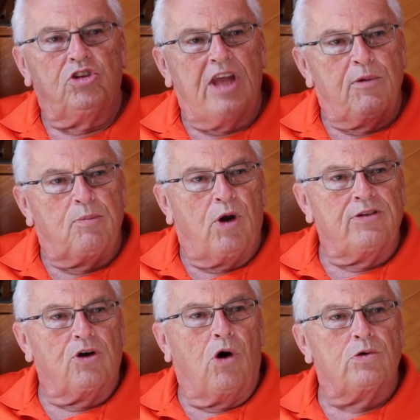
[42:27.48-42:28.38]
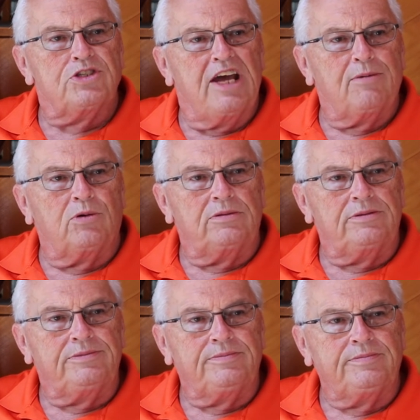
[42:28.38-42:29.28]
they would bring their whole stable.
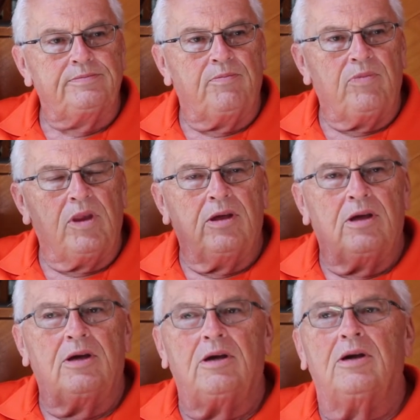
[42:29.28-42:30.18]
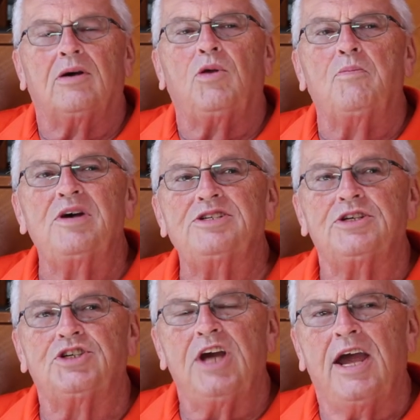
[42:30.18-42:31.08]
Well, the
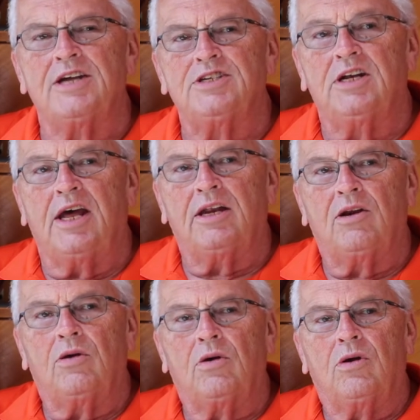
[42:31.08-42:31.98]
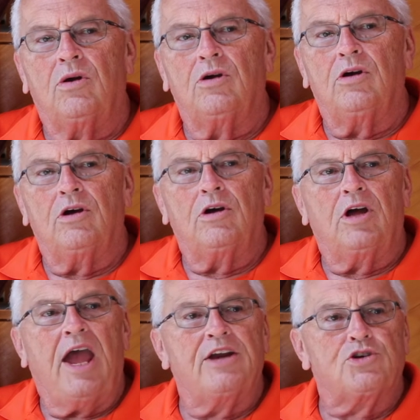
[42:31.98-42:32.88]
business changed in that
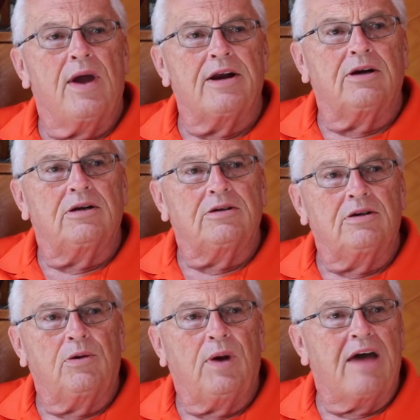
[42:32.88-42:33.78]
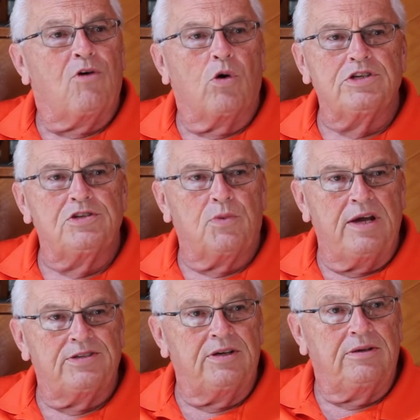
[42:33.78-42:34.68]
a trainer would have horses
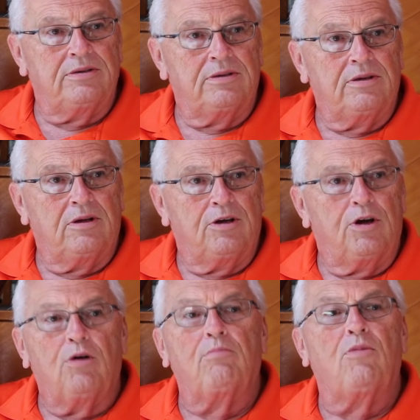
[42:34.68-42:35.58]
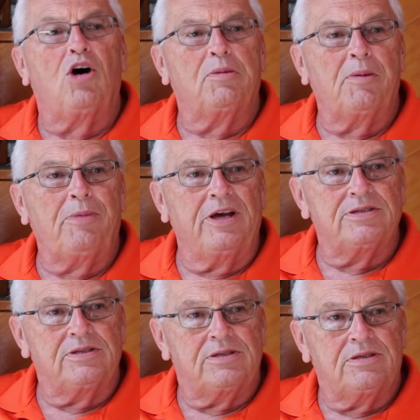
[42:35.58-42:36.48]
racing multiple
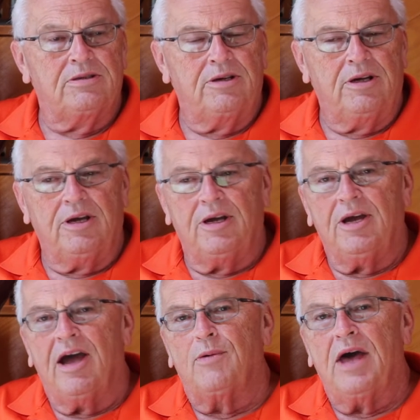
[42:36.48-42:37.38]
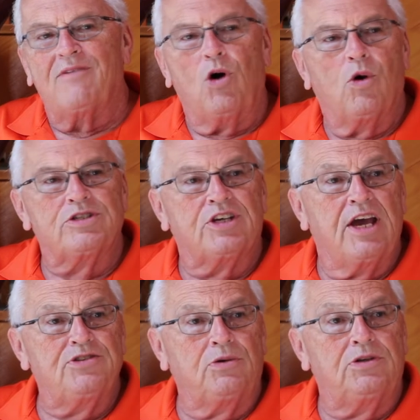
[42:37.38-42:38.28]
places, and would have a horse
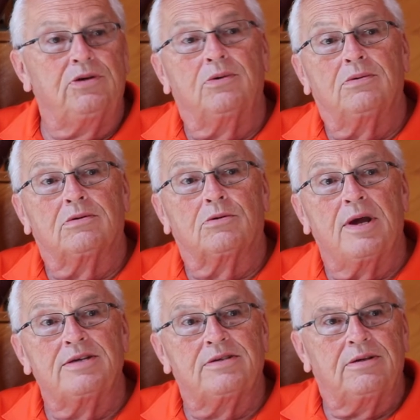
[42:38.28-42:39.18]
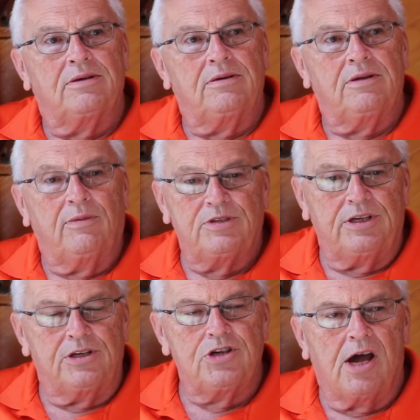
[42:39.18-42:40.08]
scheduled to race that was in
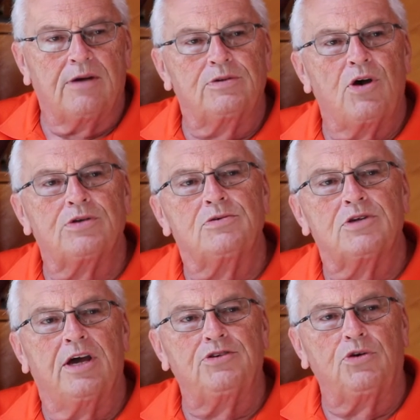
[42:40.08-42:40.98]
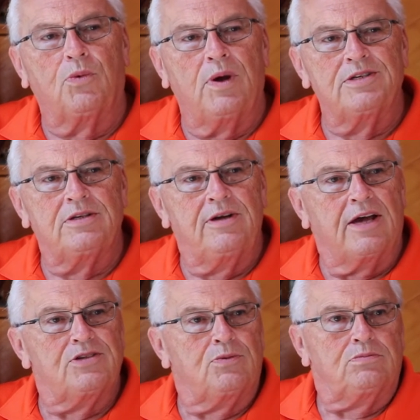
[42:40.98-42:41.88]
the Jug was also scheduled to race
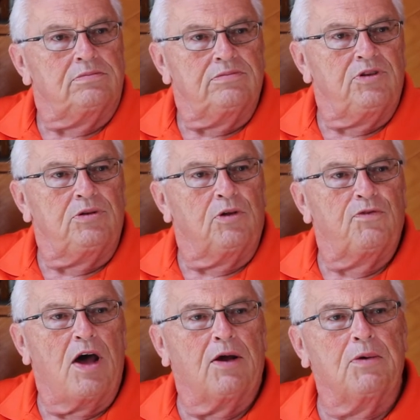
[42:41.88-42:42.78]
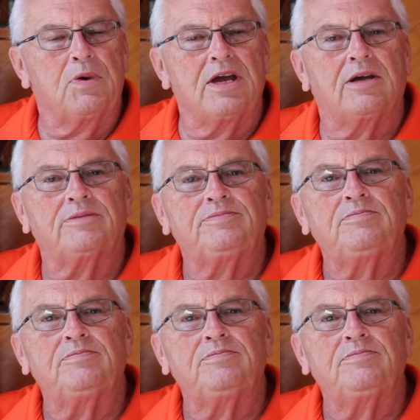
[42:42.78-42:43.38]
the following week.